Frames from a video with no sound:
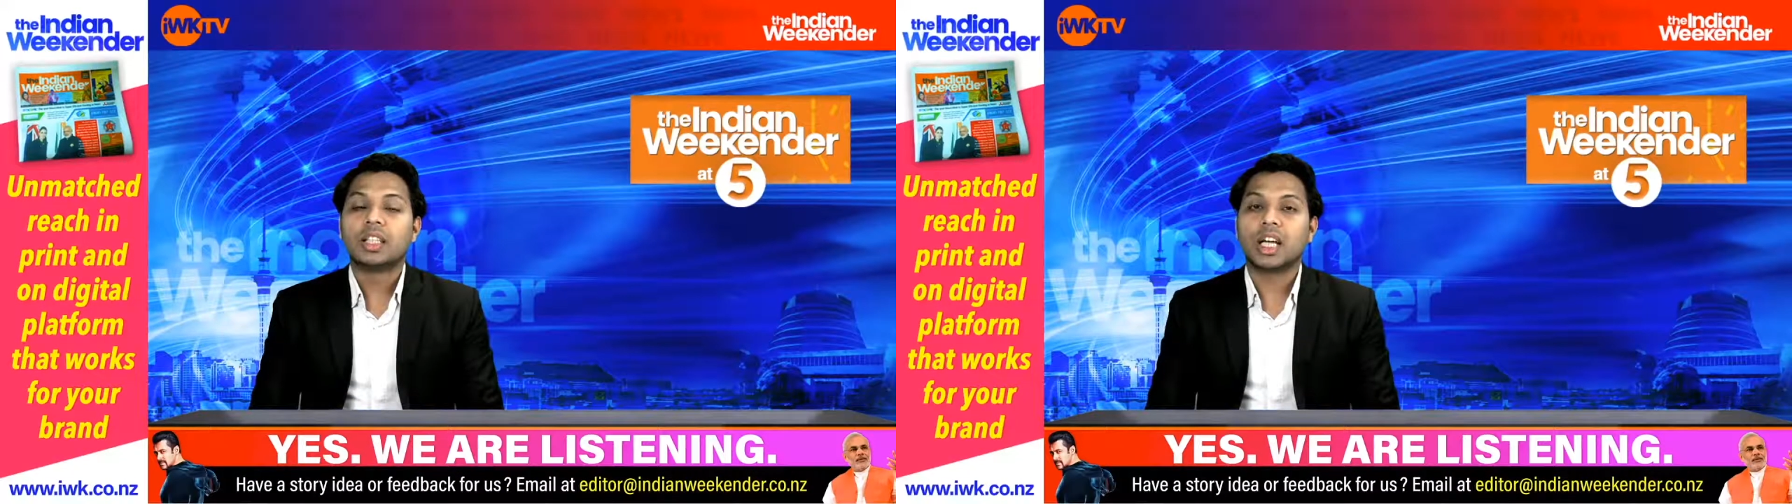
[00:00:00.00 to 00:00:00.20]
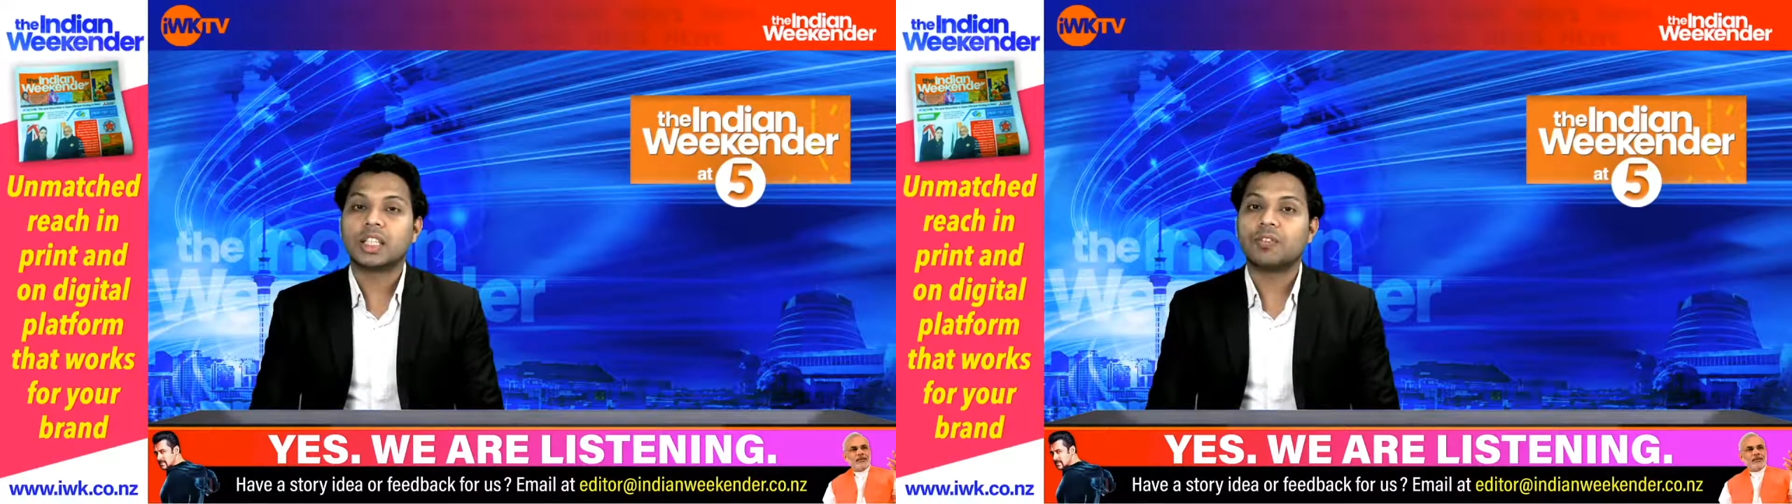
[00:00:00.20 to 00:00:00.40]

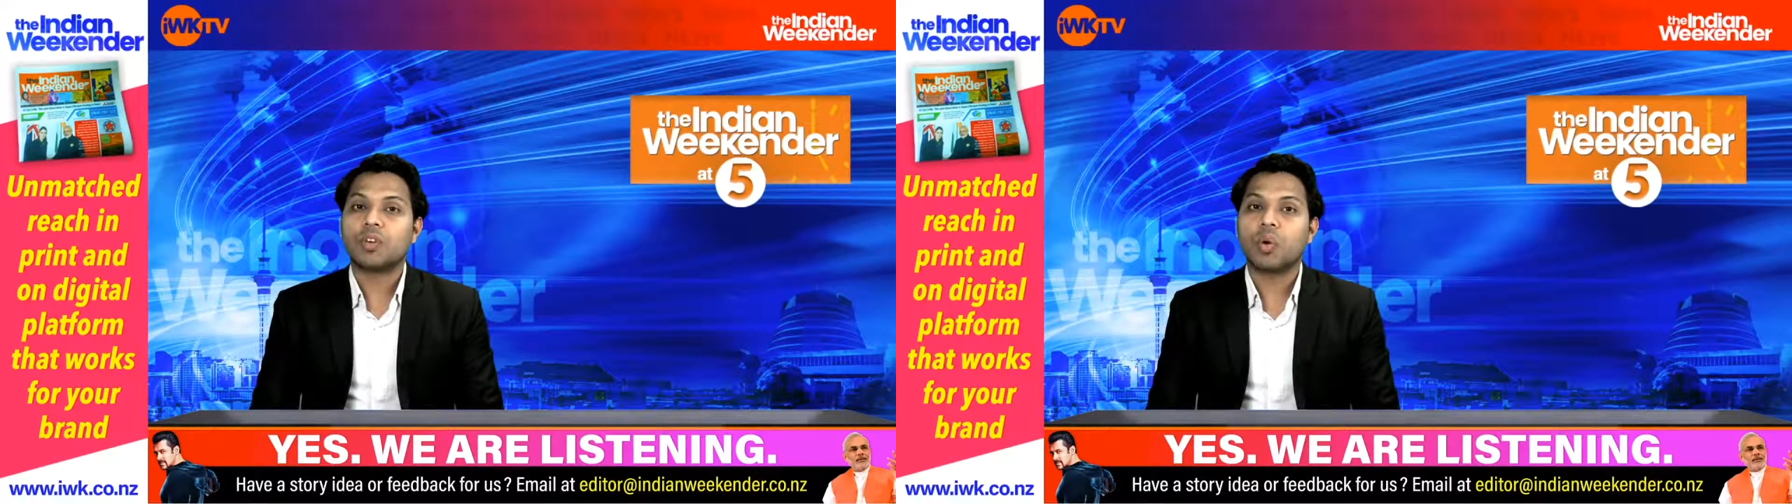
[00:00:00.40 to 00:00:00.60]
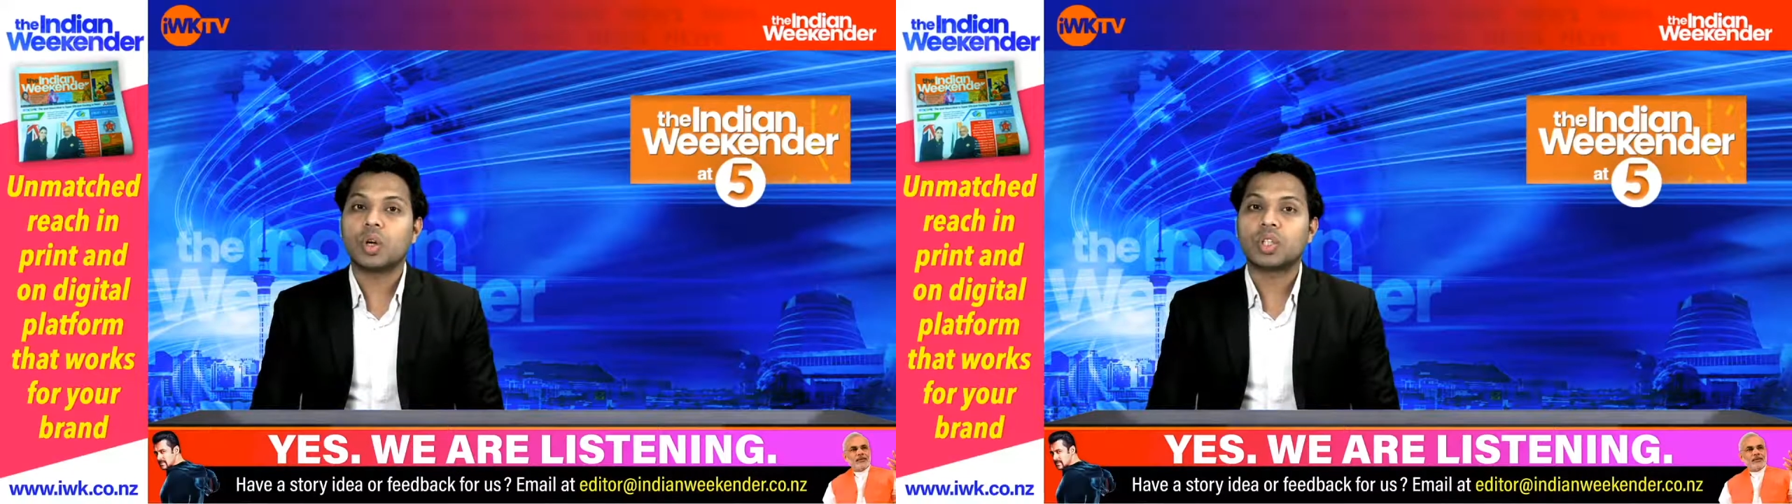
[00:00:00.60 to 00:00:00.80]
Thank you
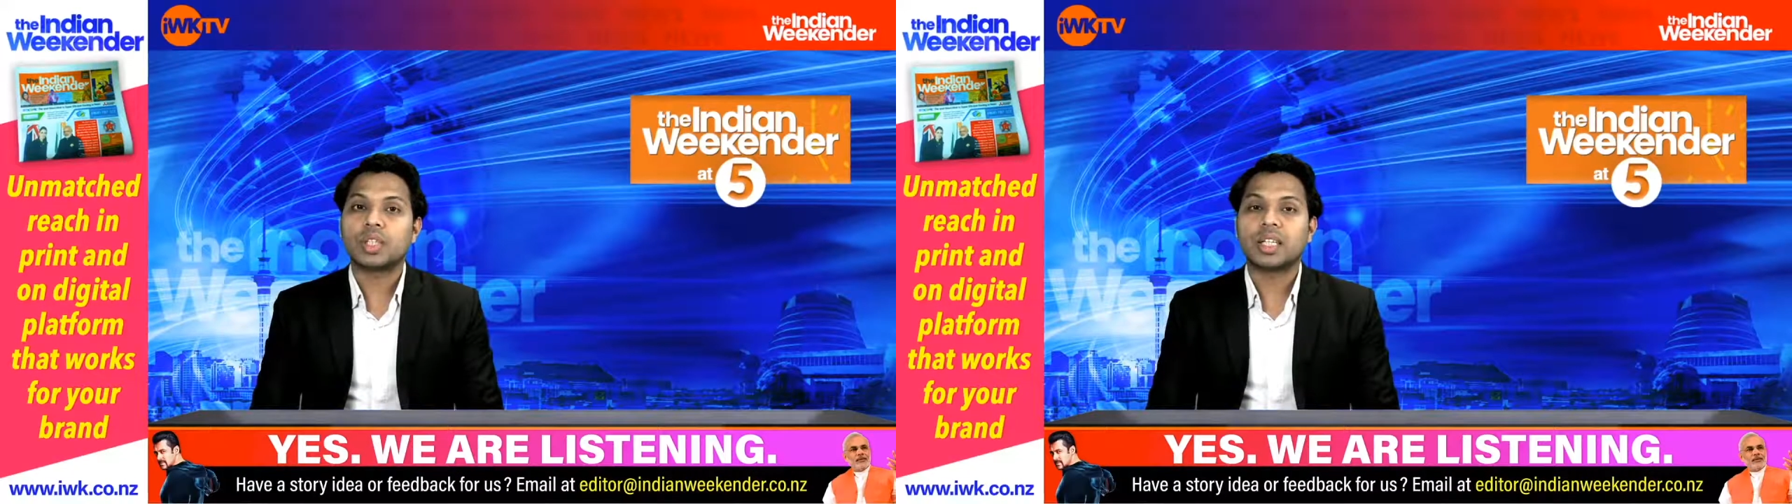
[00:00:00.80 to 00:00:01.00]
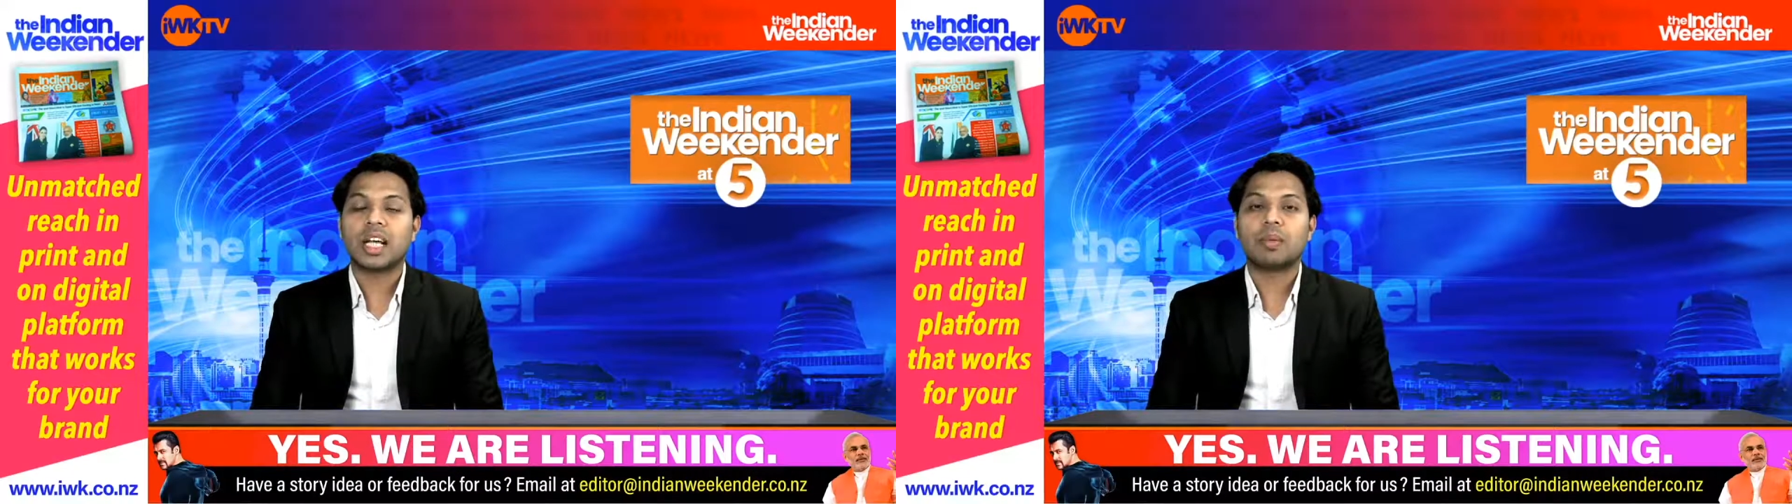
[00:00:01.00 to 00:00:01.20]
for
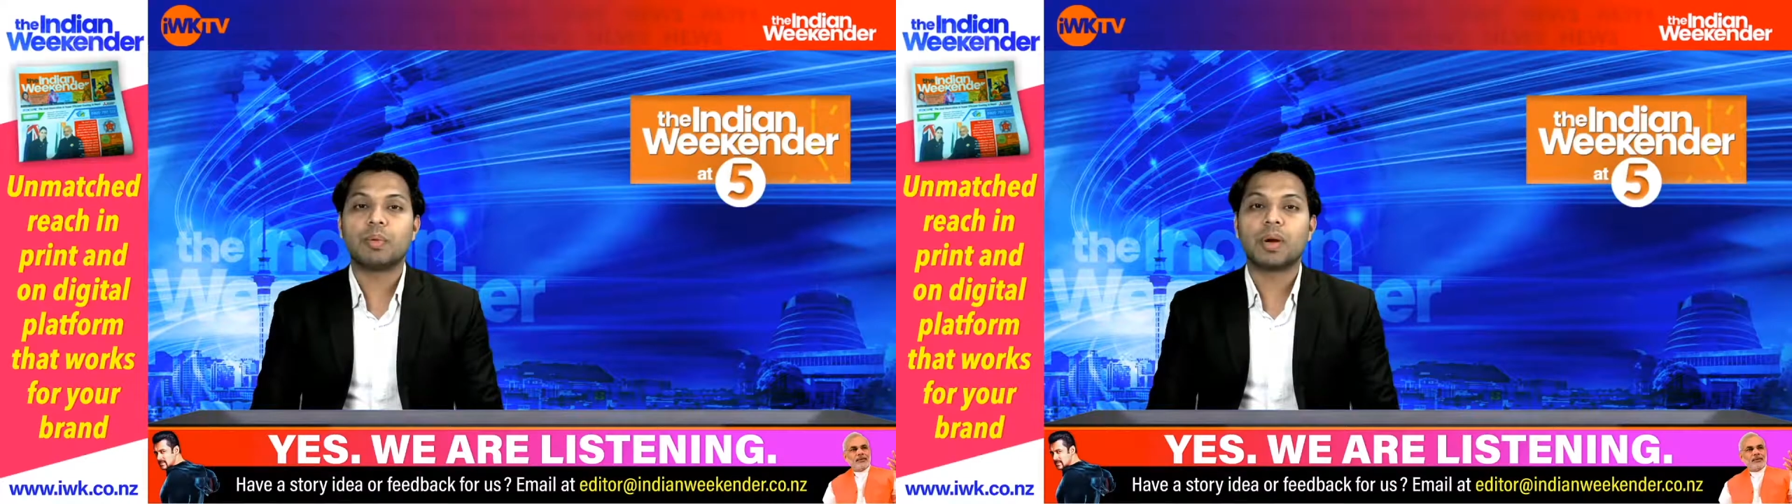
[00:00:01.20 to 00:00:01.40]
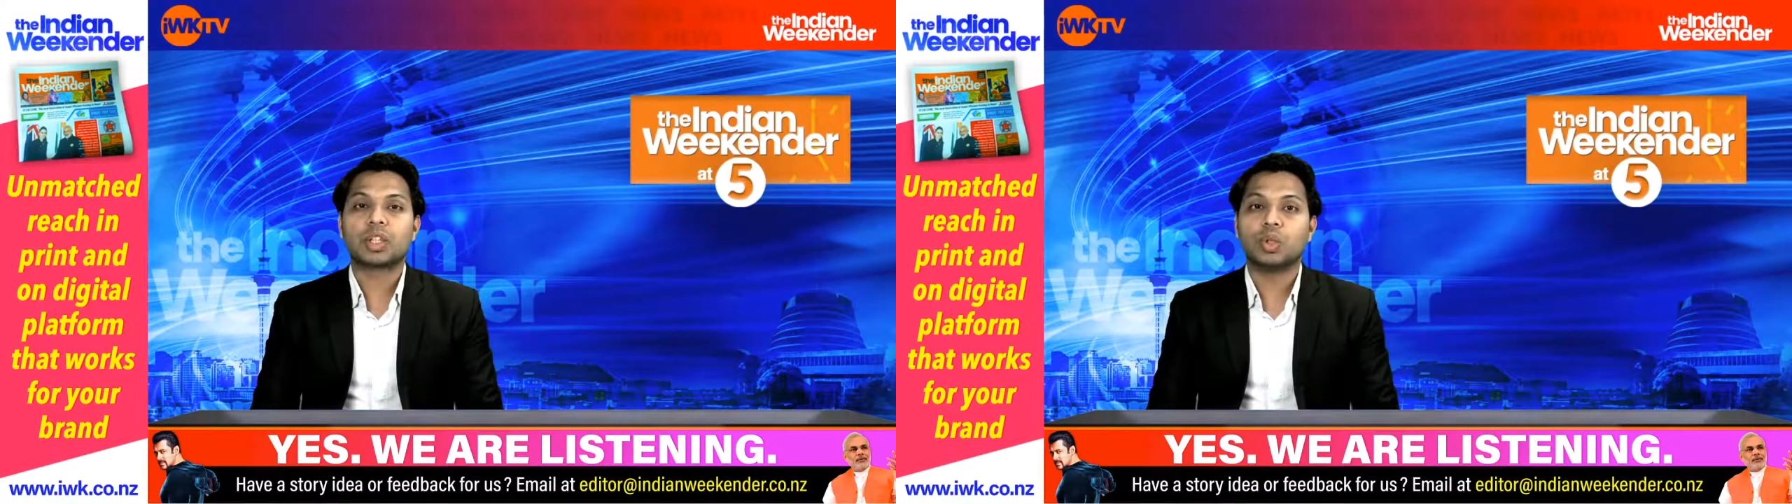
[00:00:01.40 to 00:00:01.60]
watching, and I'll
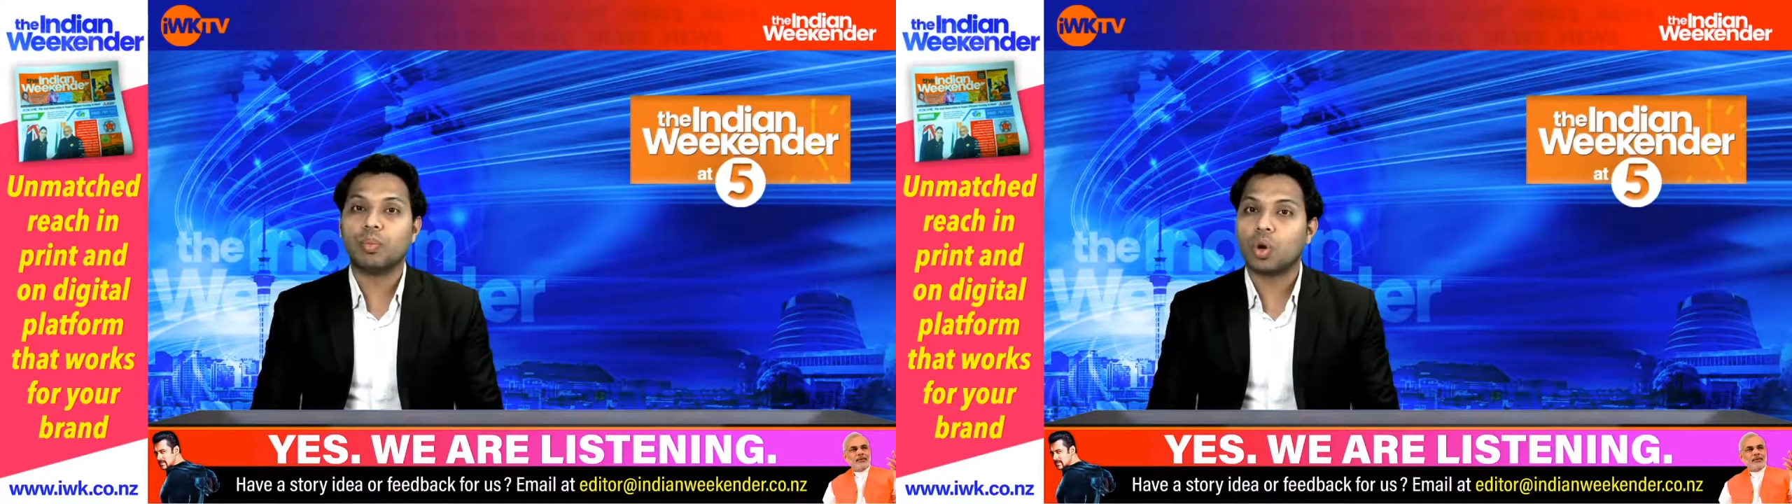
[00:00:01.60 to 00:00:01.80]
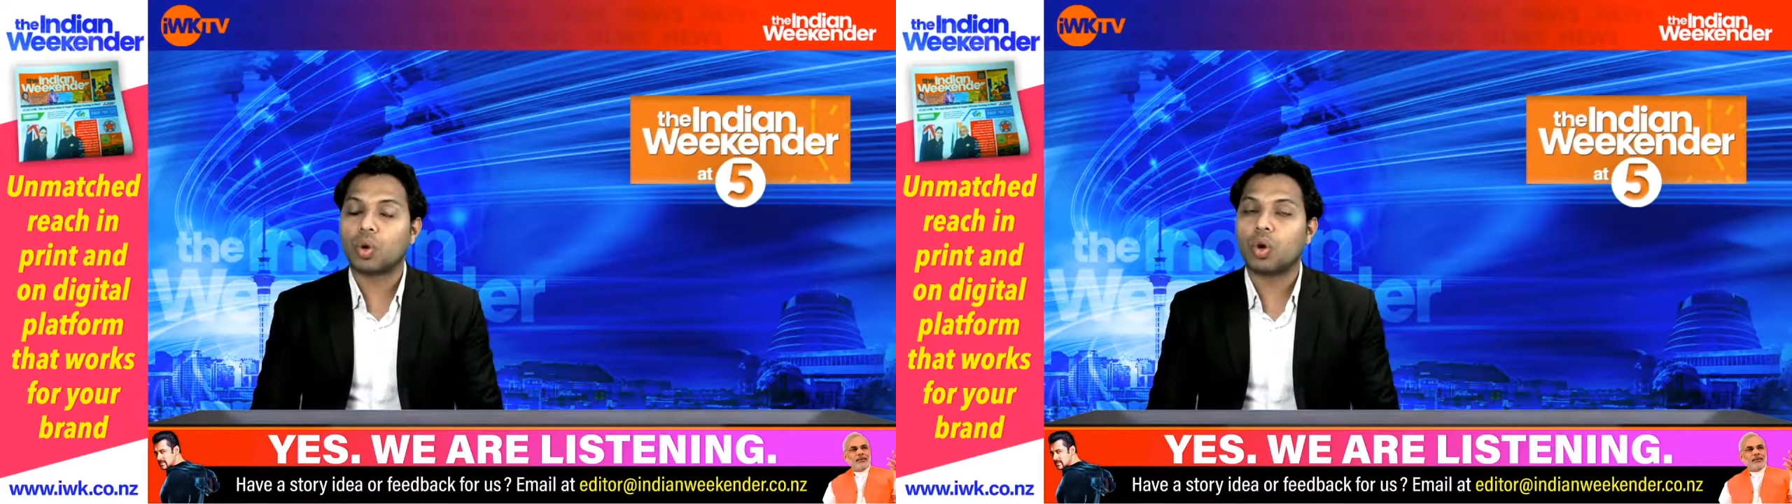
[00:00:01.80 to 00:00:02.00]
be back
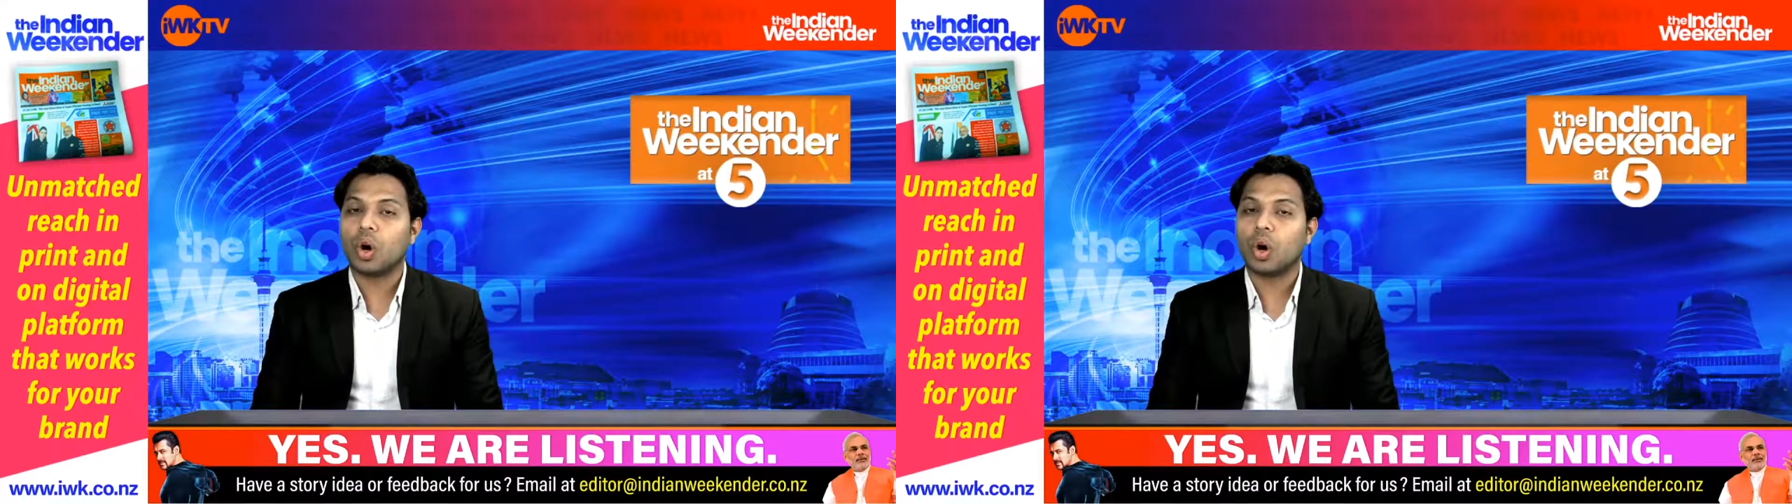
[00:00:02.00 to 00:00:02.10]
tomorrow